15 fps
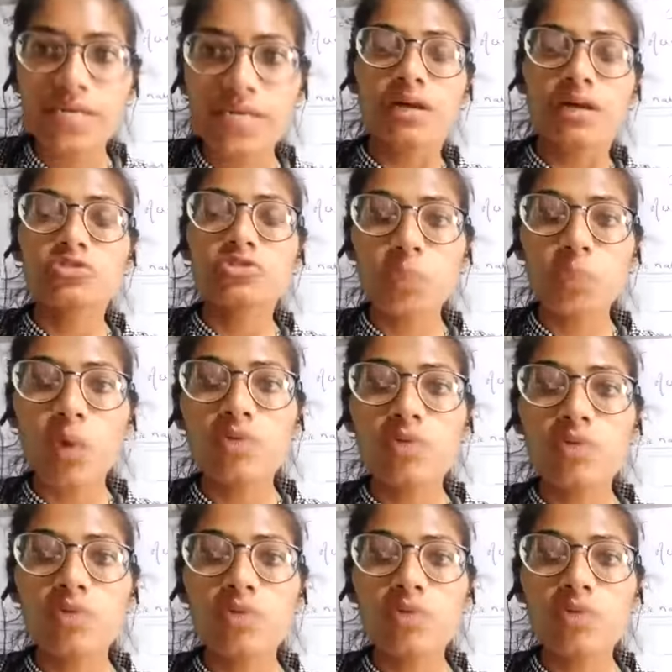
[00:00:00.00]
Suppose
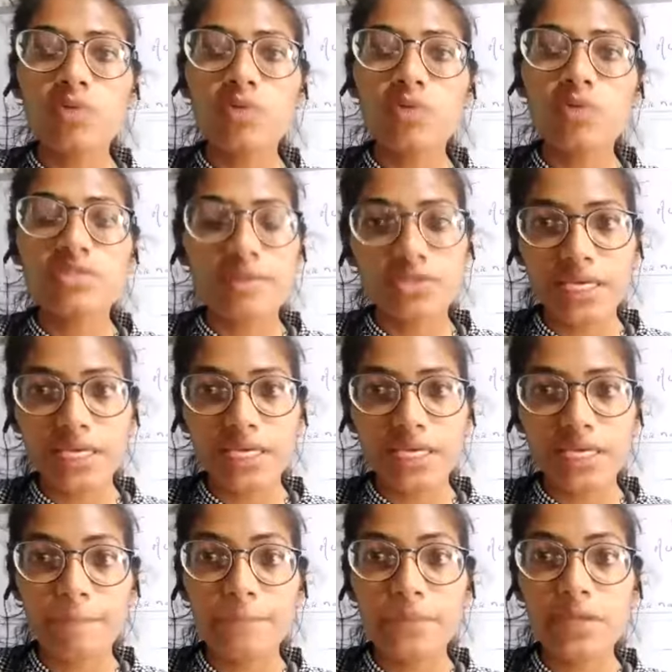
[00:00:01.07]
I'm taking
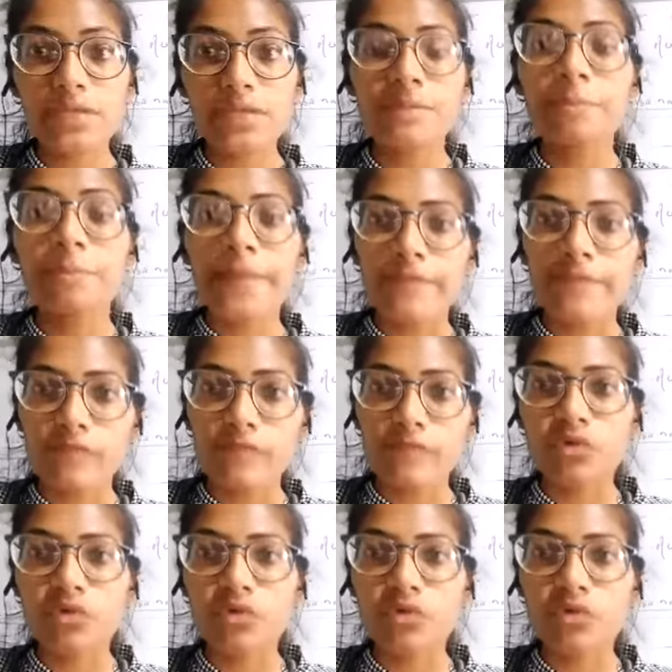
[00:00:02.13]
examples and which would